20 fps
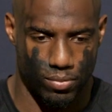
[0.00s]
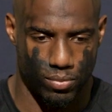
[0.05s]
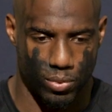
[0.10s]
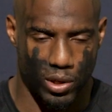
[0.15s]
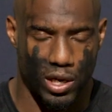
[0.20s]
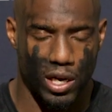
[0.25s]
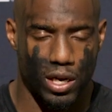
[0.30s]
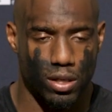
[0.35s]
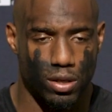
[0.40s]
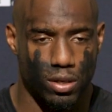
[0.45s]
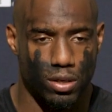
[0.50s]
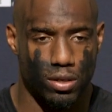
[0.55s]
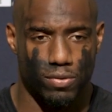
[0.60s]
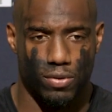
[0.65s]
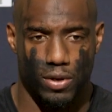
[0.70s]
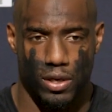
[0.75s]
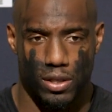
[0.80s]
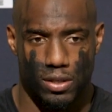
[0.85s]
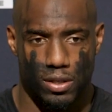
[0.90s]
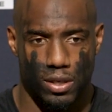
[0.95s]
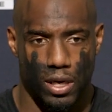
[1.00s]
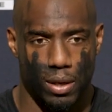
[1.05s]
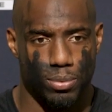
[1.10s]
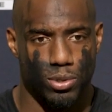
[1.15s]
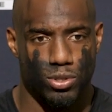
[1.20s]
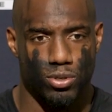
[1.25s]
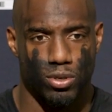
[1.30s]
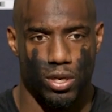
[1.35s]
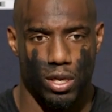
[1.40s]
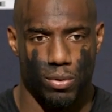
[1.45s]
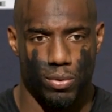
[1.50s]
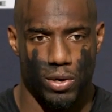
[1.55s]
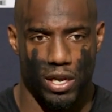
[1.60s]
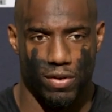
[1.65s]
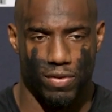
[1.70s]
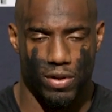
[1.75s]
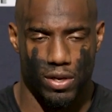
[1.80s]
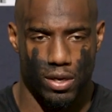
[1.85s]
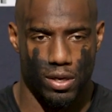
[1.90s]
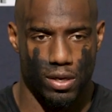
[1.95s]
we got to look at the opportunity that we
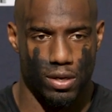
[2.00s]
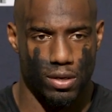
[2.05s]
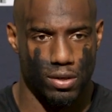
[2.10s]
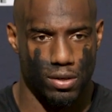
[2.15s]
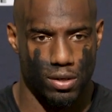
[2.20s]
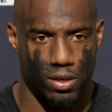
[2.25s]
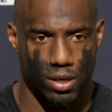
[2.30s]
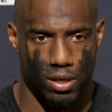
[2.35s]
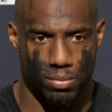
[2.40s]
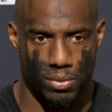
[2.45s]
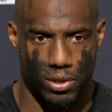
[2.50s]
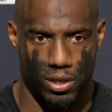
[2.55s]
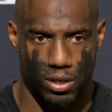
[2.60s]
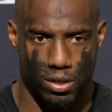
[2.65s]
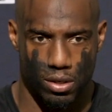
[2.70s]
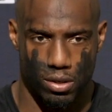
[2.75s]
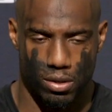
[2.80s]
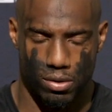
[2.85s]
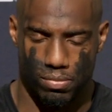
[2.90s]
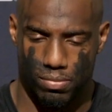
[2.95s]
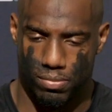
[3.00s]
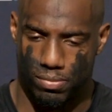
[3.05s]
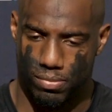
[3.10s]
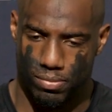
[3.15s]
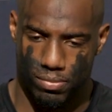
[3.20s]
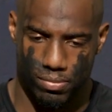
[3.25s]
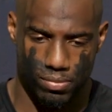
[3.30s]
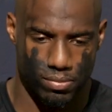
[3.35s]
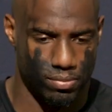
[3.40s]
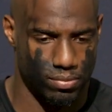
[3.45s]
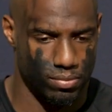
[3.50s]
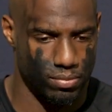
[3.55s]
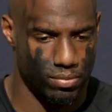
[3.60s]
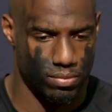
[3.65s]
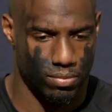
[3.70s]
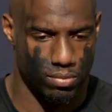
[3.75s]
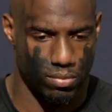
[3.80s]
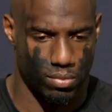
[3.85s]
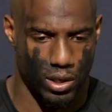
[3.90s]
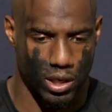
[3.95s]
have ahead. I mean,
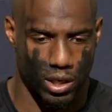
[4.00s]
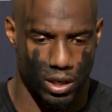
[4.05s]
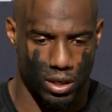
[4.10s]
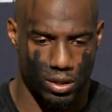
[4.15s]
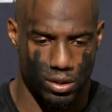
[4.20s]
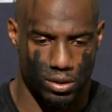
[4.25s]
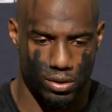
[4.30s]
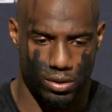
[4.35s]
we got a